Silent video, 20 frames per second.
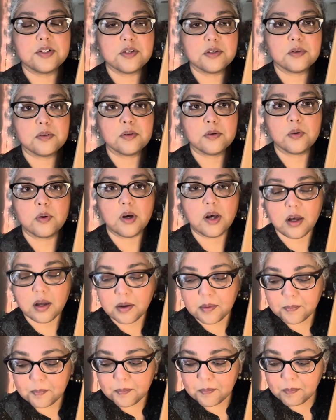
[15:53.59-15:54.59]
to
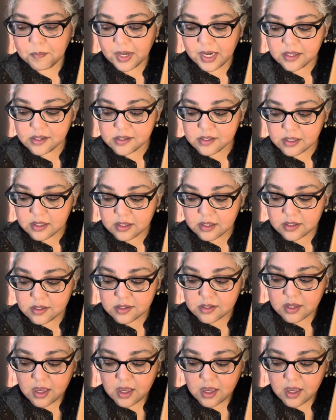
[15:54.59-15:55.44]
um, Pisces.